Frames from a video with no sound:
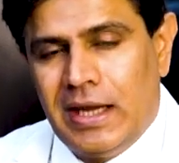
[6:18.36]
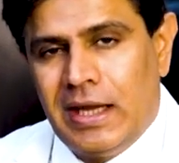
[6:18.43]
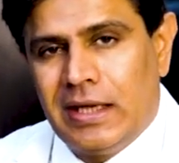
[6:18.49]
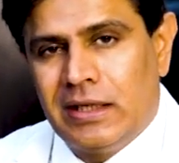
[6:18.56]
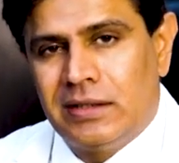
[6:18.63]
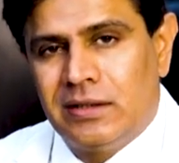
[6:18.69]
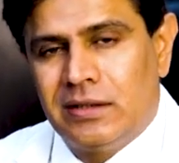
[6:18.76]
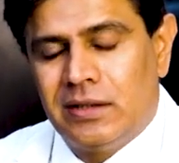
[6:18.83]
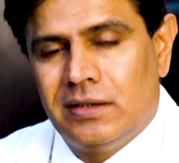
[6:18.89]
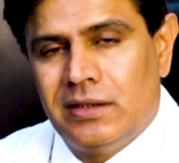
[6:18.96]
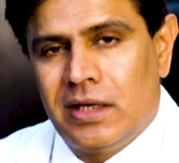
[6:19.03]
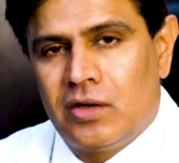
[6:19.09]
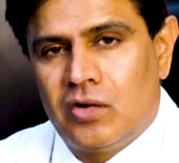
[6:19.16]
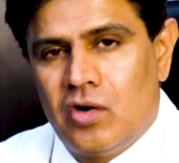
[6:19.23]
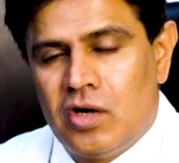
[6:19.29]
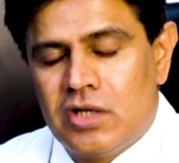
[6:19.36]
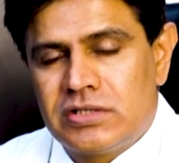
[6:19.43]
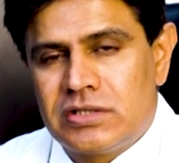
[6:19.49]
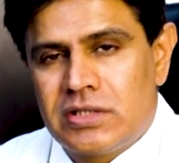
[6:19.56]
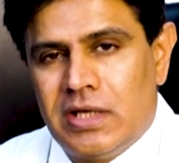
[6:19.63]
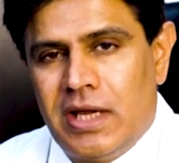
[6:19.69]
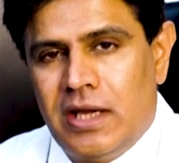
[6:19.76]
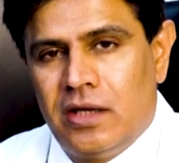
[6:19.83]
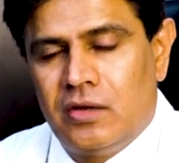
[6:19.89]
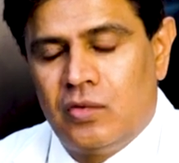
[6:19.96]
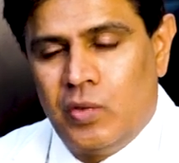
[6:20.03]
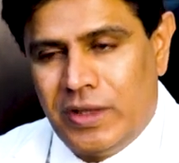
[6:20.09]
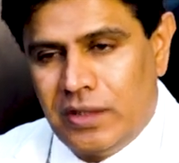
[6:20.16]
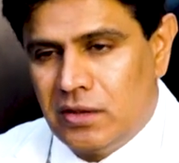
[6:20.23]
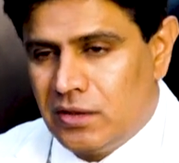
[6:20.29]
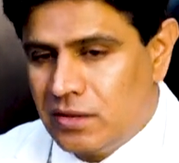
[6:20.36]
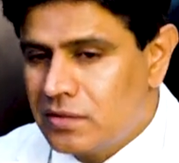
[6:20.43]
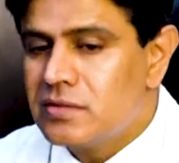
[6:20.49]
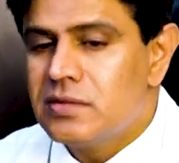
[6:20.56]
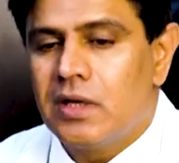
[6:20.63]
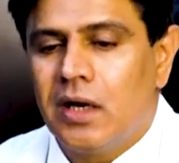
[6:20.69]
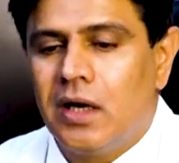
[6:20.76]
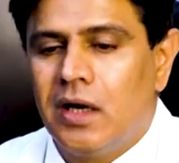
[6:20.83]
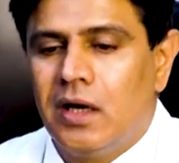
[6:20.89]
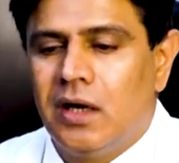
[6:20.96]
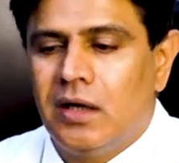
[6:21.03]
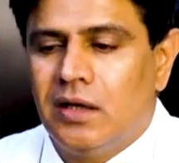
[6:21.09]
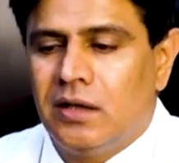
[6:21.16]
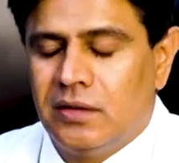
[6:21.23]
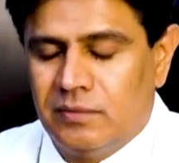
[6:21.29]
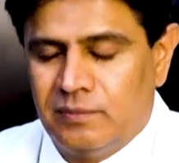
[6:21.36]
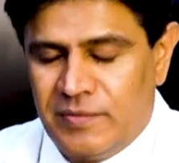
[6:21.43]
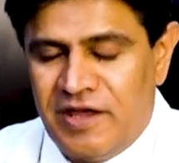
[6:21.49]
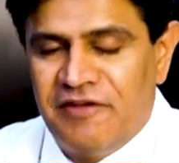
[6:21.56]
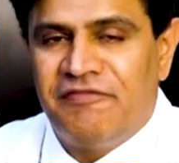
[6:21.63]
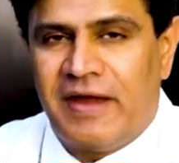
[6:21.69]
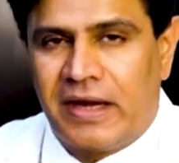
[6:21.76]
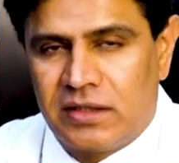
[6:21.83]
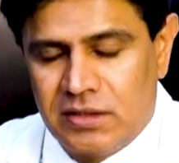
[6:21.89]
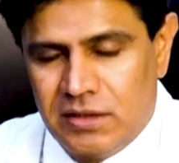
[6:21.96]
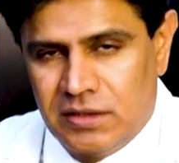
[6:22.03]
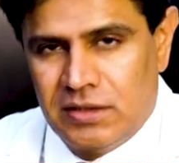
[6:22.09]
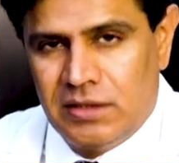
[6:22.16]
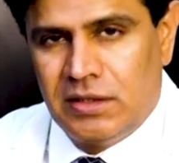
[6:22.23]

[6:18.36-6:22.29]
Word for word: and they cause a quick uh, effect.